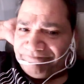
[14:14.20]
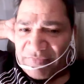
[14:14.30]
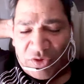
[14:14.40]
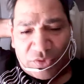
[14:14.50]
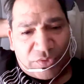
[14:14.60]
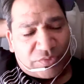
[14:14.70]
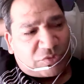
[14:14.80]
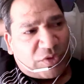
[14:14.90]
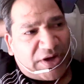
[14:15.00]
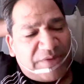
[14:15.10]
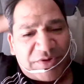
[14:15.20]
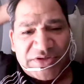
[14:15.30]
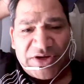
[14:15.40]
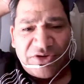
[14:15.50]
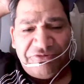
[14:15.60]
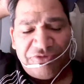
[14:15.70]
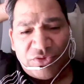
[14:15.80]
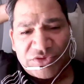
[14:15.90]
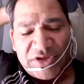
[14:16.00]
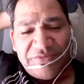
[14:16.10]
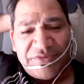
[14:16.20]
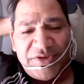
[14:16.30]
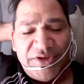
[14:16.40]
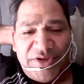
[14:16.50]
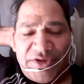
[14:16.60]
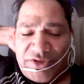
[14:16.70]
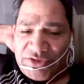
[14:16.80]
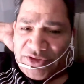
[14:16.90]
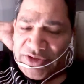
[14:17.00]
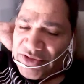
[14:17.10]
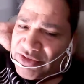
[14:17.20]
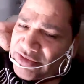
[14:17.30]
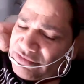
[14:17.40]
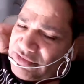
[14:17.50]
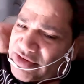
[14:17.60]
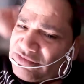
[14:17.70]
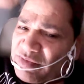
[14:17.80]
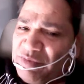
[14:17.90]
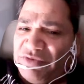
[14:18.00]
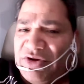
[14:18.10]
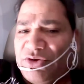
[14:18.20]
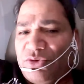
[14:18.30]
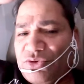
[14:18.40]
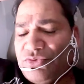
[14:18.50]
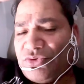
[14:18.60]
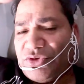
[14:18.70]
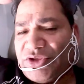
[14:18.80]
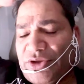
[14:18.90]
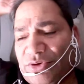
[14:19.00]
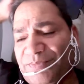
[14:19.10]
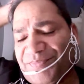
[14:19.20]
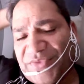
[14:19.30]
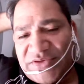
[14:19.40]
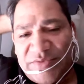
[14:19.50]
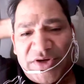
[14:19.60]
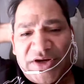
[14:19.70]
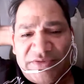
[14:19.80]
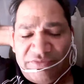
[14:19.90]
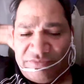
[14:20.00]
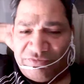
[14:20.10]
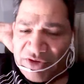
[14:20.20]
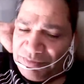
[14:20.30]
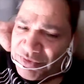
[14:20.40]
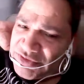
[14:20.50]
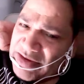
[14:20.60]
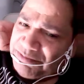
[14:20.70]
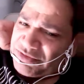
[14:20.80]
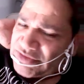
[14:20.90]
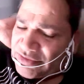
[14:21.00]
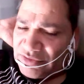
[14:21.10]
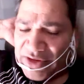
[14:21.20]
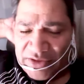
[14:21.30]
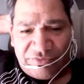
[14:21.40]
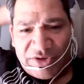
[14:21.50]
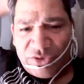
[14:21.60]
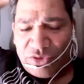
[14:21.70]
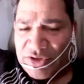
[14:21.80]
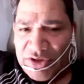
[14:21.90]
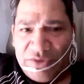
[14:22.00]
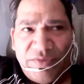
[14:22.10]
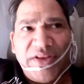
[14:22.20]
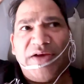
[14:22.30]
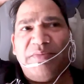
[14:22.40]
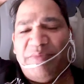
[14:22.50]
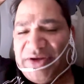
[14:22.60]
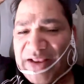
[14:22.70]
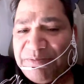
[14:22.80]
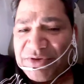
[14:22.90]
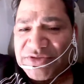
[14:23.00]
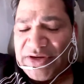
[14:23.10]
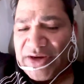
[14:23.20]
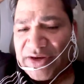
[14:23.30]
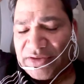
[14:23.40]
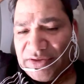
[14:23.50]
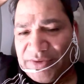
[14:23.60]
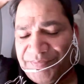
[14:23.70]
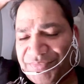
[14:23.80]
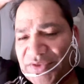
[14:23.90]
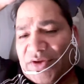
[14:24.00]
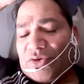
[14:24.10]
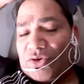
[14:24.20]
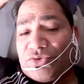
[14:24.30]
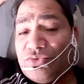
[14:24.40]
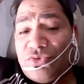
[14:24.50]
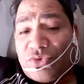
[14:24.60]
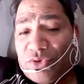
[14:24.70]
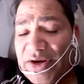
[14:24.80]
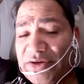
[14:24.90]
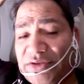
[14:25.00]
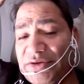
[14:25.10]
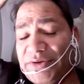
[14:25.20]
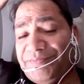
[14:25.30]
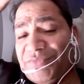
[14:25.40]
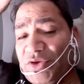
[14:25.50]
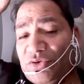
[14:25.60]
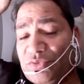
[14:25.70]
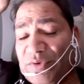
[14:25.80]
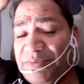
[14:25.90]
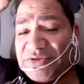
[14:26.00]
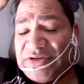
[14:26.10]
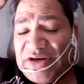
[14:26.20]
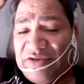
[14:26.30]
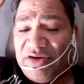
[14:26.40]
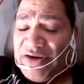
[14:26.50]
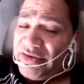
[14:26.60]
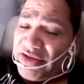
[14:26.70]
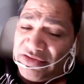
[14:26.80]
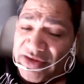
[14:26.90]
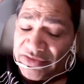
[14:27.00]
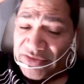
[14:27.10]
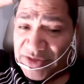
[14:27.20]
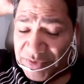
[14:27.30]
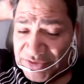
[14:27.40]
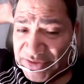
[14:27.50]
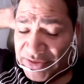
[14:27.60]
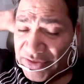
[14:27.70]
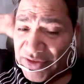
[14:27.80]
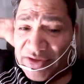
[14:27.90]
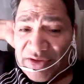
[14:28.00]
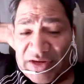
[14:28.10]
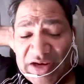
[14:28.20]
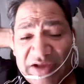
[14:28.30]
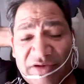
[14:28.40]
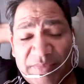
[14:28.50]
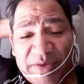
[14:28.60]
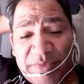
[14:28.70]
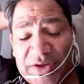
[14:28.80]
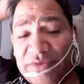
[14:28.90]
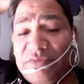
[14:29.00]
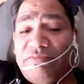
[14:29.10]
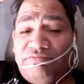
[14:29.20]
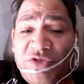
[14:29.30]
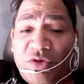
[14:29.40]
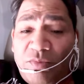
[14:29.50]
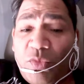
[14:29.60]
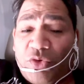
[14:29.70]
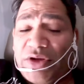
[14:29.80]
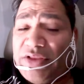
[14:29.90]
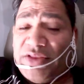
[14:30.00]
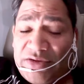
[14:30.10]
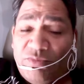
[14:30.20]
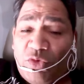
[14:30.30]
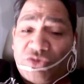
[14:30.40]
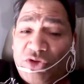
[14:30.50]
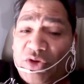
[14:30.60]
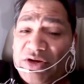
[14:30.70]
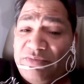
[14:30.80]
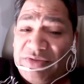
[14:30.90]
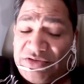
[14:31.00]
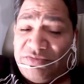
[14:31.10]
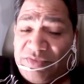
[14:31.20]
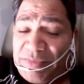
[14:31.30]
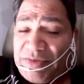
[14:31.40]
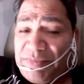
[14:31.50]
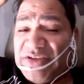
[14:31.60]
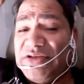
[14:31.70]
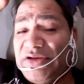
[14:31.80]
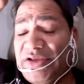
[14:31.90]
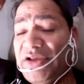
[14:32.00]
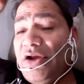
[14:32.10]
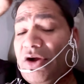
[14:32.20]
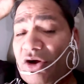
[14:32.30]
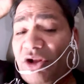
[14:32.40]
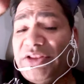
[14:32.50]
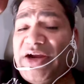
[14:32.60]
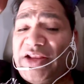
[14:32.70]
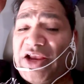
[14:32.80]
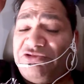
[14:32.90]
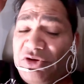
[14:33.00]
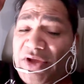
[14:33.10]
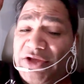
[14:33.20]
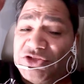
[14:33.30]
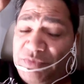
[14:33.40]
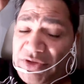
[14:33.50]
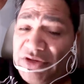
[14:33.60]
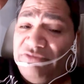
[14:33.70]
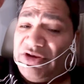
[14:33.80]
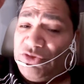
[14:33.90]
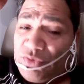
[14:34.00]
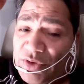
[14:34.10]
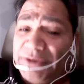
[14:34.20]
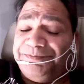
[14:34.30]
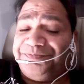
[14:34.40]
30% of yourself, and remember 1 crore, 2 crore, 3 crore. Similarly, 10%, like 1 crore now, and then maybe 10% at the, or 2 crore at the 20% level, and then at 30% level maybe more, and then more. So you can, but basically all the net cash value has to be in when you are,